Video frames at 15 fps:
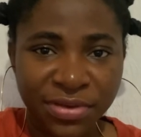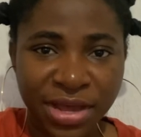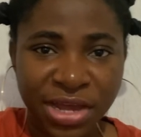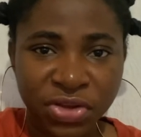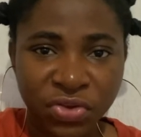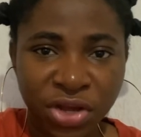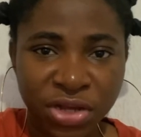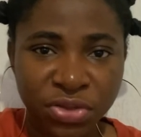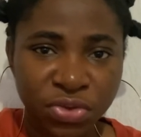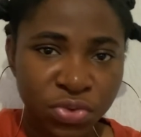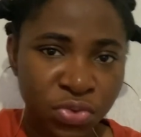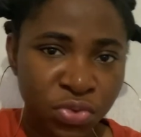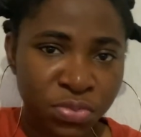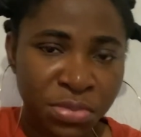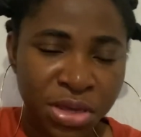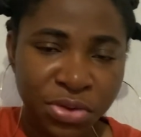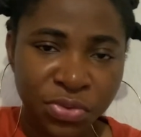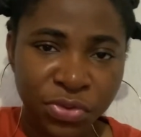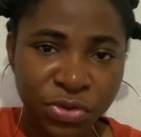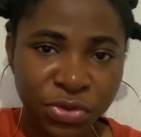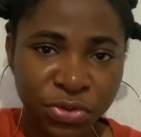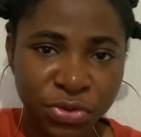I try to make
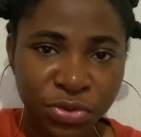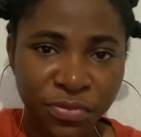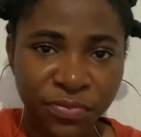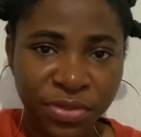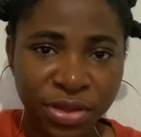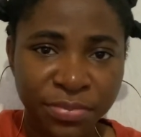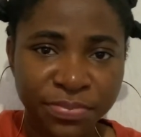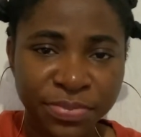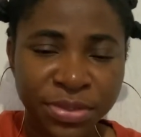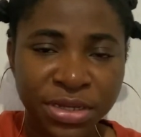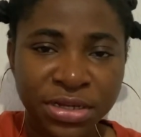good use of them.